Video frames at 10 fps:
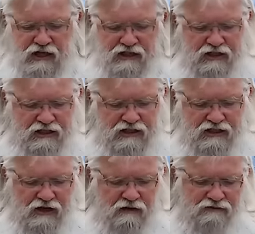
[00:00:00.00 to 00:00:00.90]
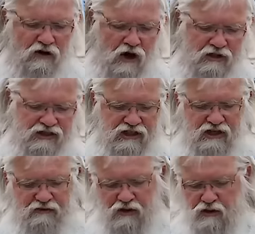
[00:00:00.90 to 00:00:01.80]
such as little faults and
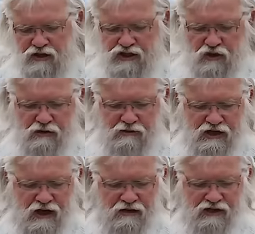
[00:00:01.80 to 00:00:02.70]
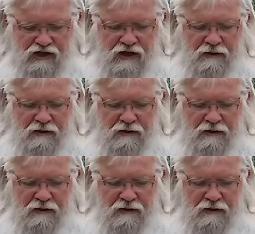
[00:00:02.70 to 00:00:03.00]
difficulties show themselves,